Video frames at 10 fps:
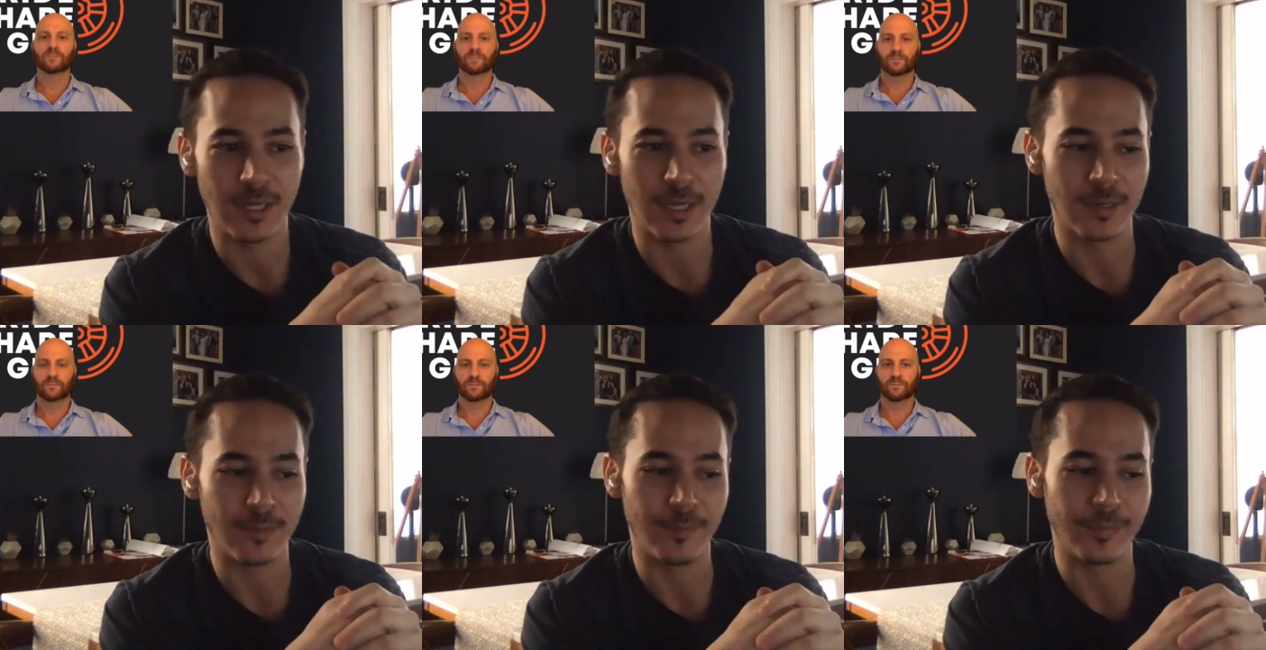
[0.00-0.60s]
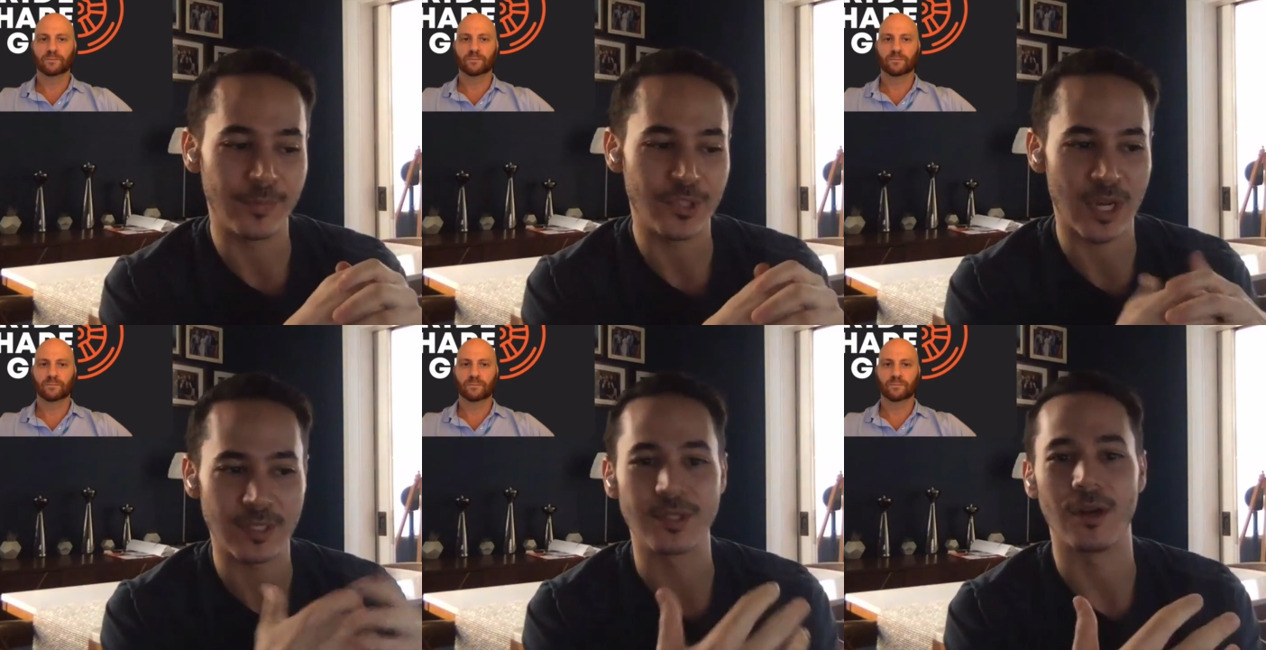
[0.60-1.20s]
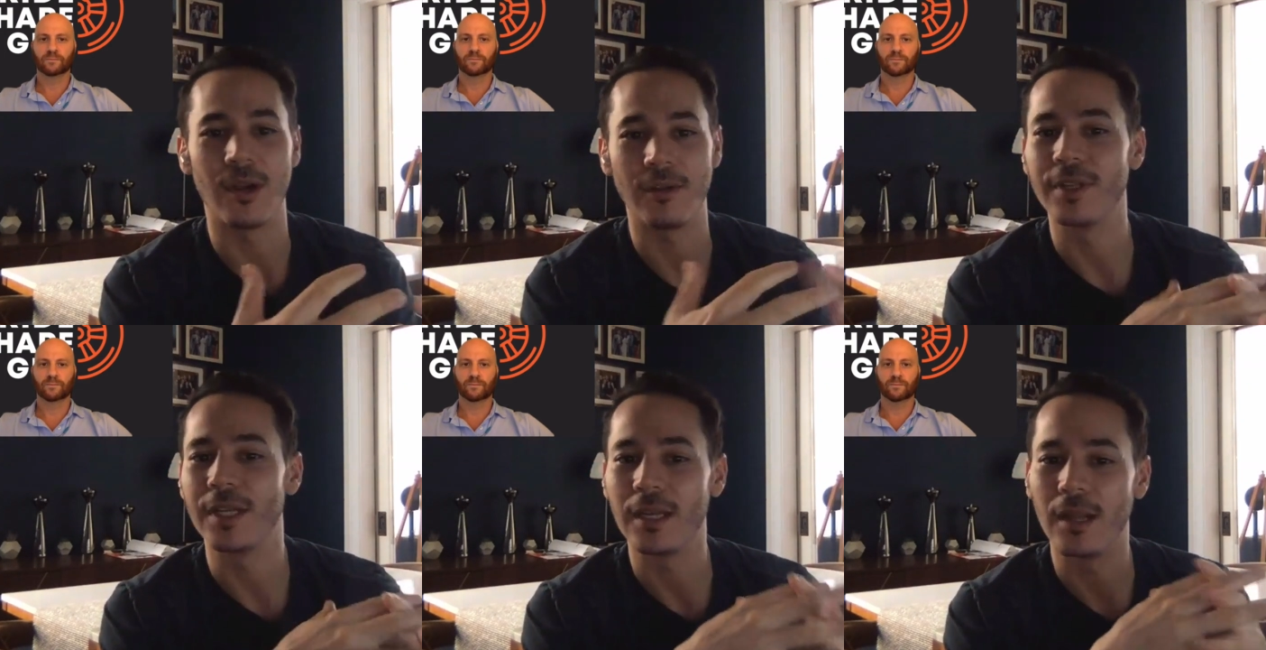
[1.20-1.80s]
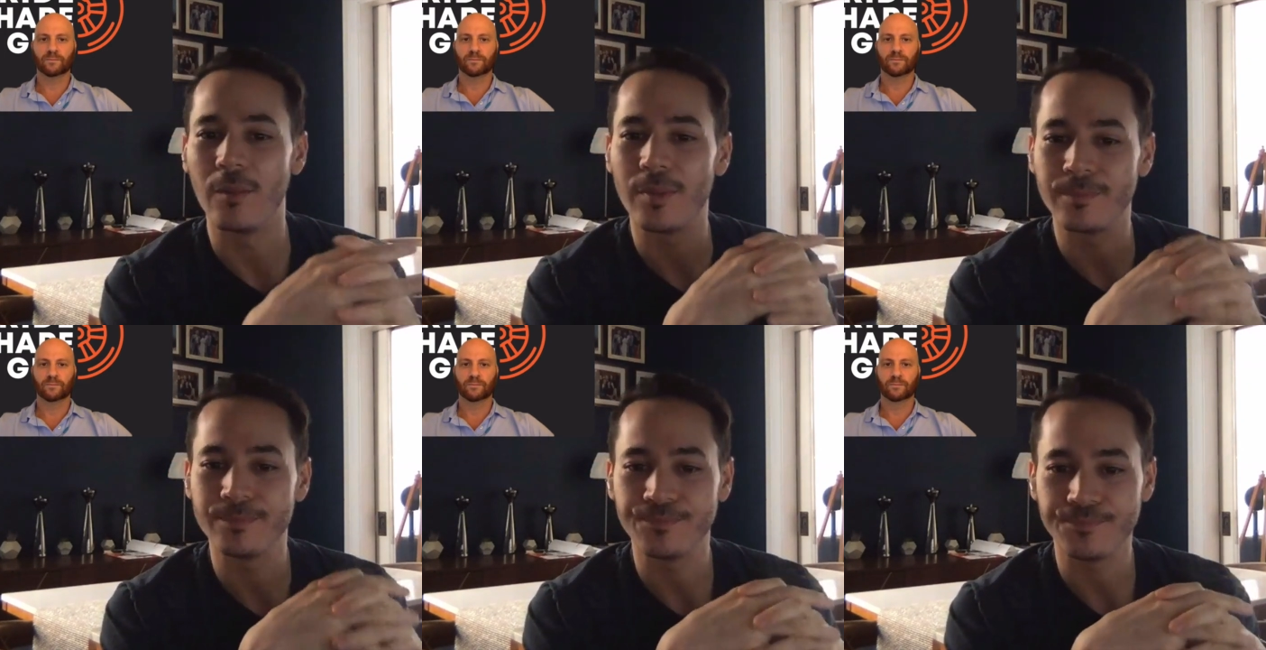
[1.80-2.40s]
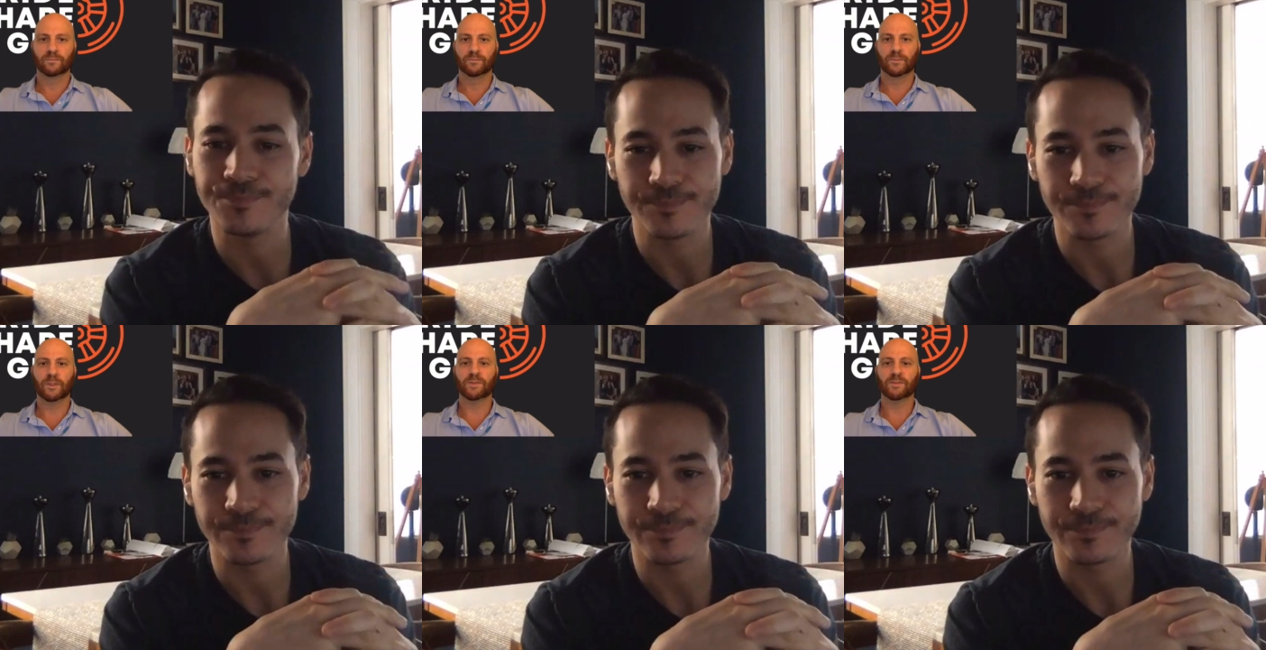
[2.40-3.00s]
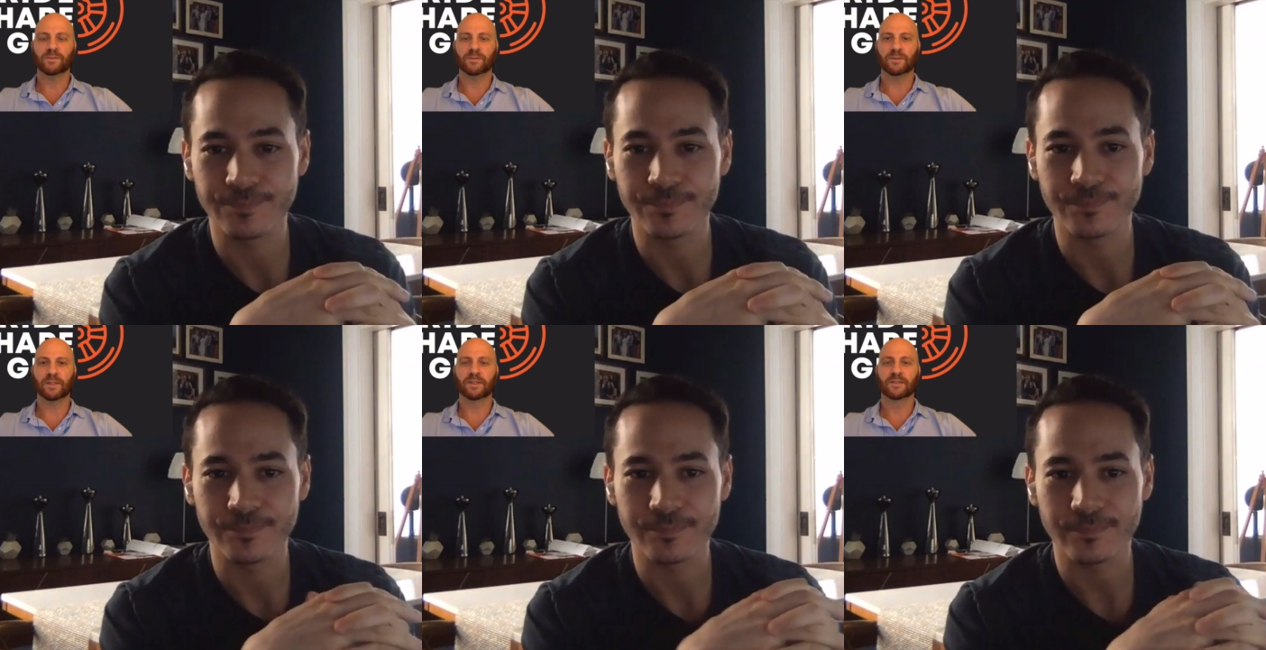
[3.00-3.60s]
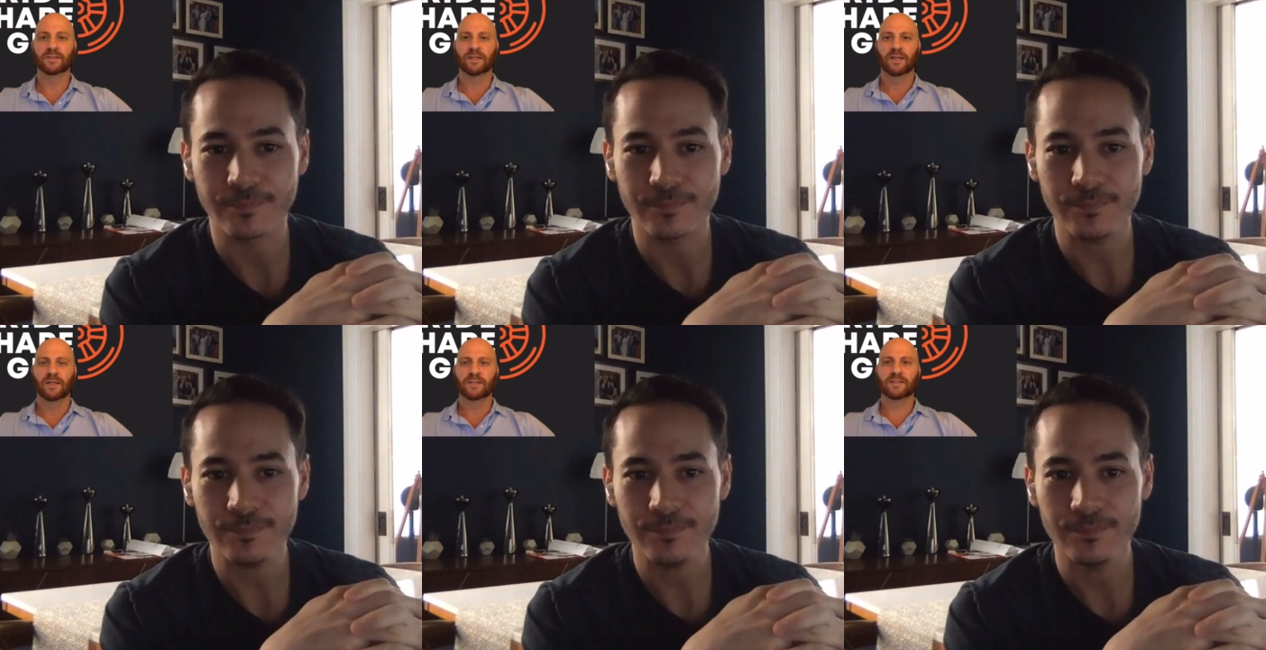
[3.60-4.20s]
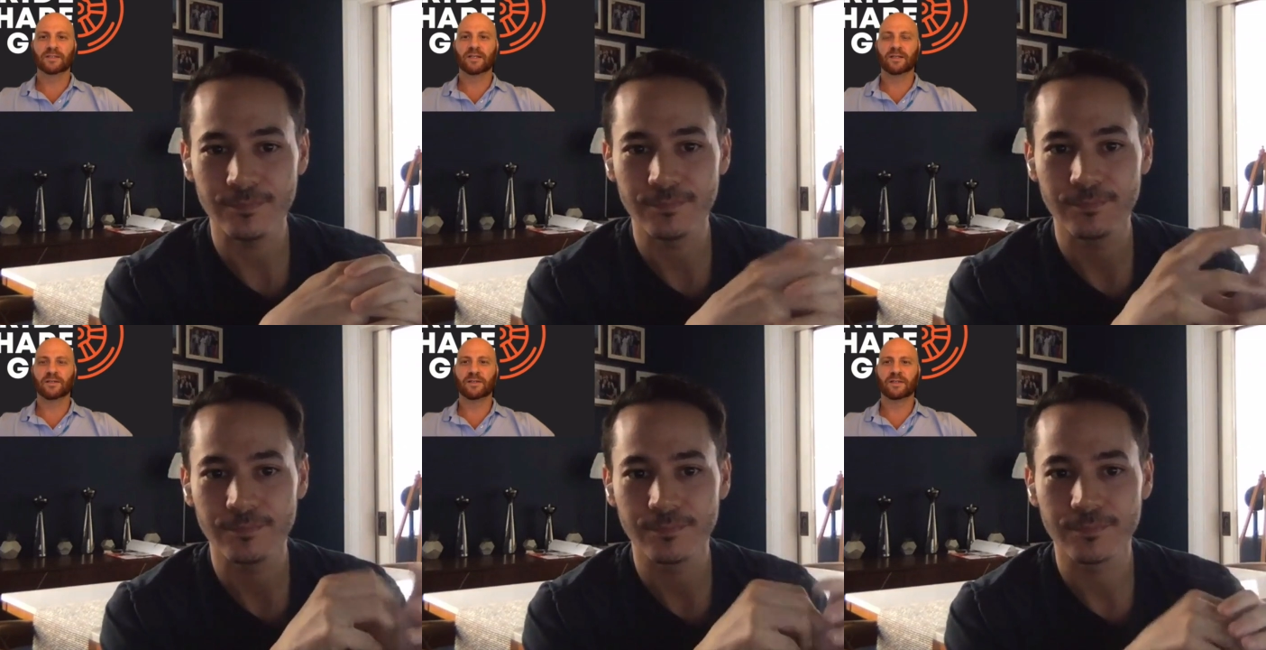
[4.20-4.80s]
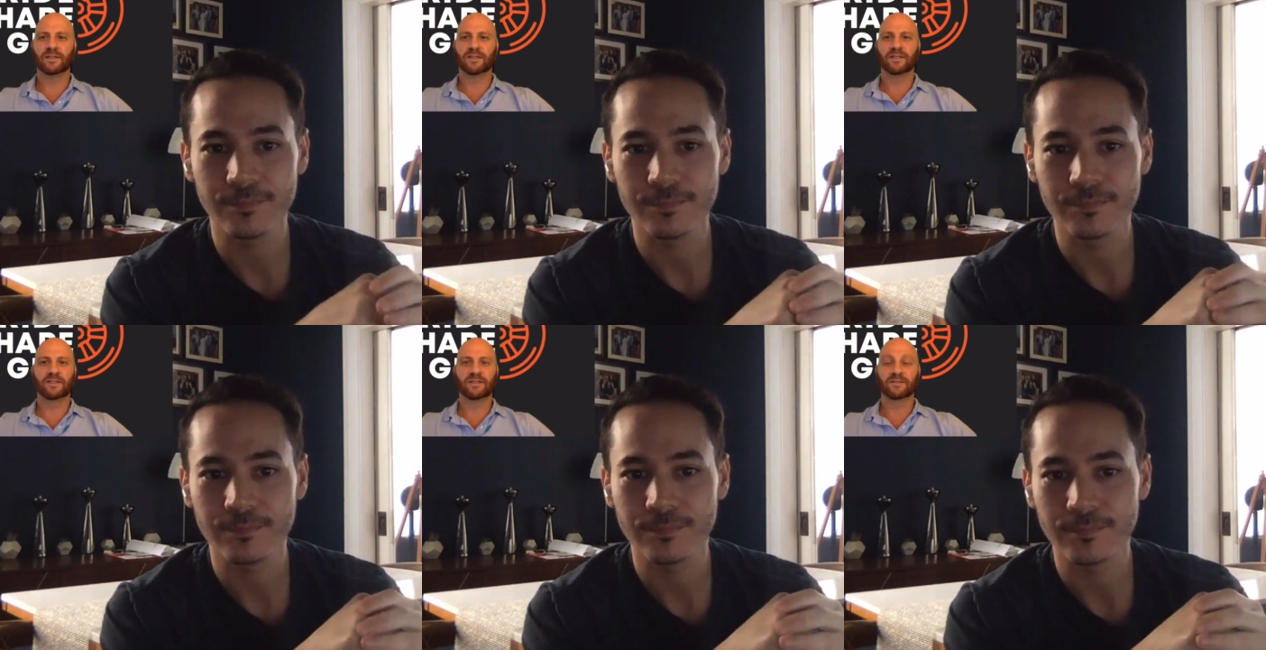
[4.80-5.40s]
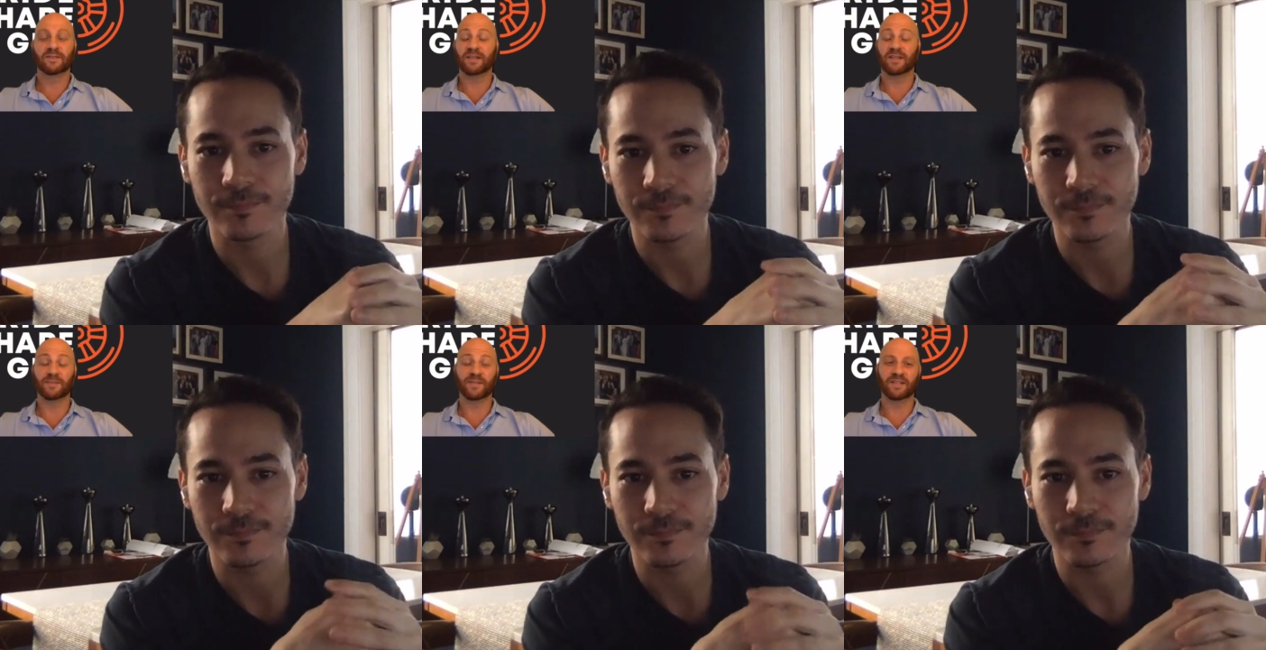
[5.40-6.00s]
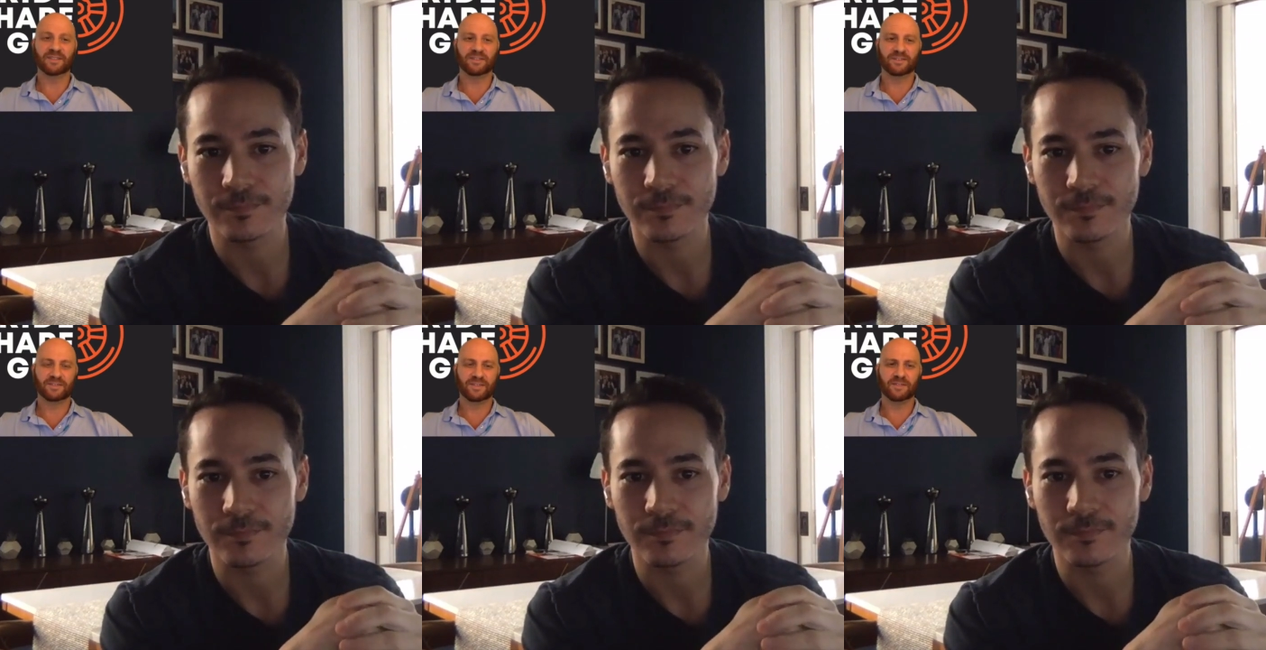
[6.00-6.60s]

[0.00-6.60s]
Speaker 1: Um, chances are Onfleet can help.
Speaker 2: Awesome. Okay, it's kind of, I, I mean, I, I love